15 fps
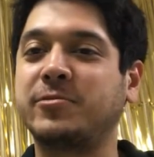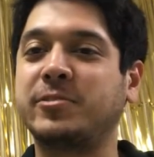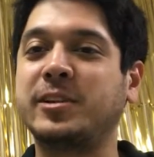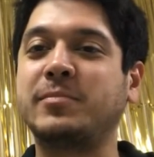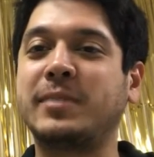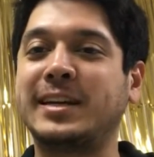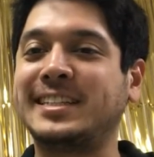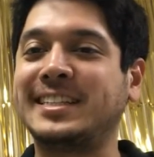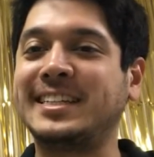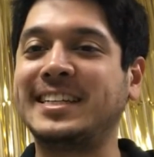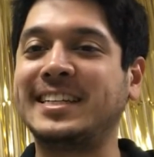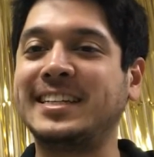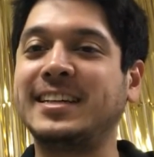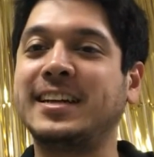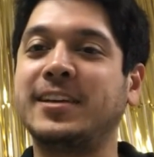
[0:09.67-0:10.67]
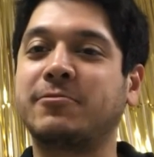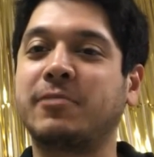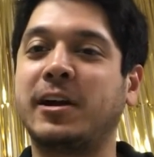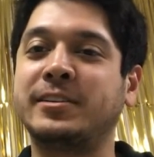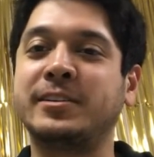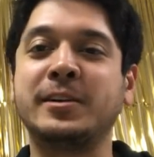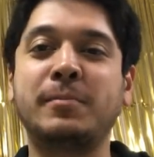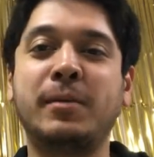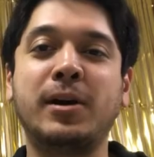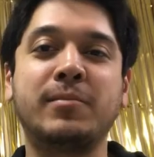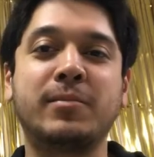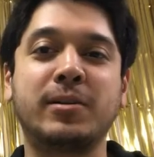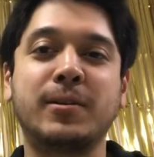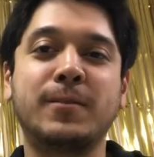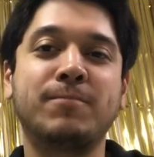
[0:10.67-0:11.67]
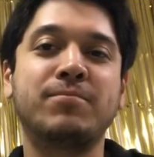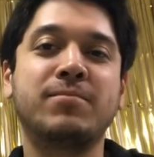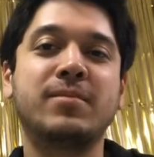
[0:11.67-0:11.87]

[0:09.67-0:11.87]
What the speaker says: written by Tiki and Rhonda Barber.